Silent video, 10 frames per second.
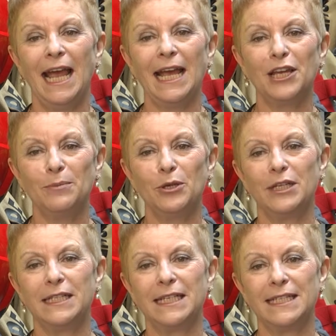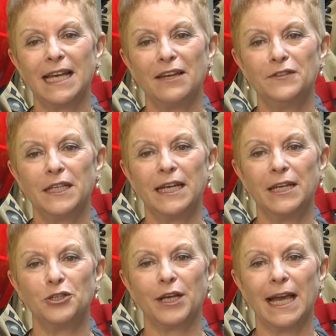and community safety and
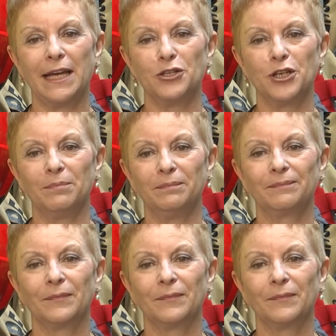education.